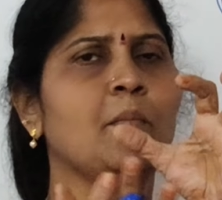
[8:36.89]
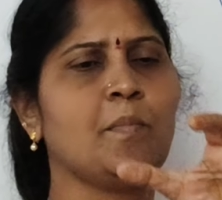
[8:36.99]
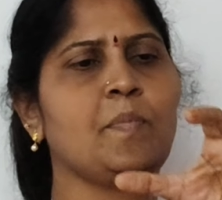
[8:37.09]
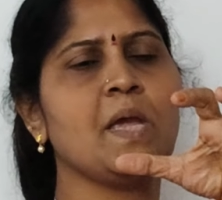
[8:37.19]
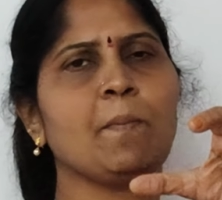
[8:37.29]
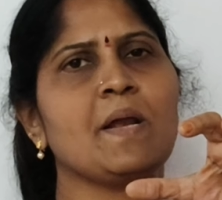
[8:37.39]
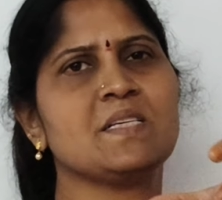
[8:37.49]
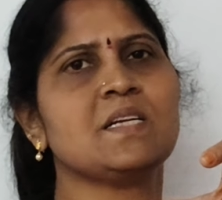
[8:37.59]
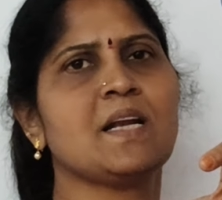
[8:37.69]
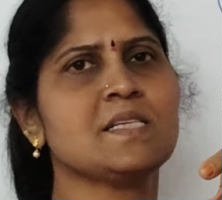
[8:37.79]
being
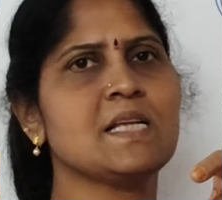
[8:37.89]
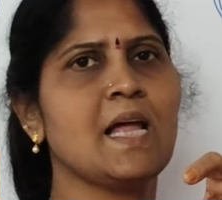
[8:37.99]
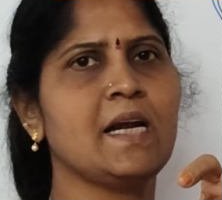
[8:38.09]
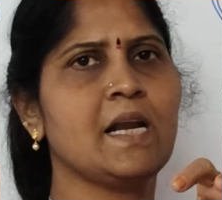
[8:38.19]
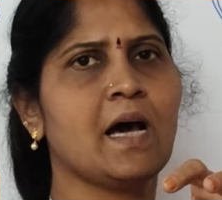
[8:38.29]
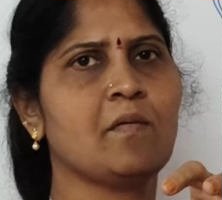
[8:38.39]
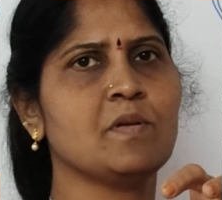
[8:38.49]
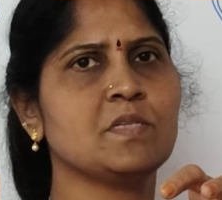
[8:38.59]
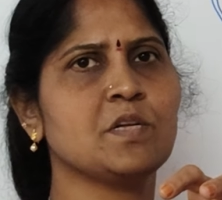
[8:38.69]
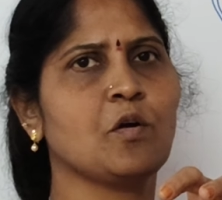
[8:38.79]
present as a light
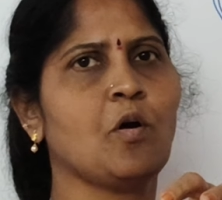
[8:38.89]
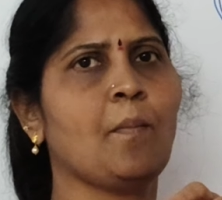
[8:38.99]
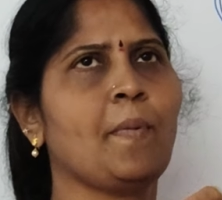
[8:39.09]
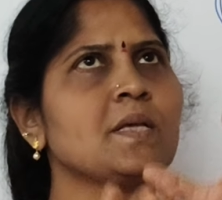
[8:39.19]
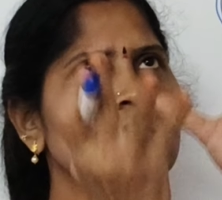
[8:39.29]
harvesting complex,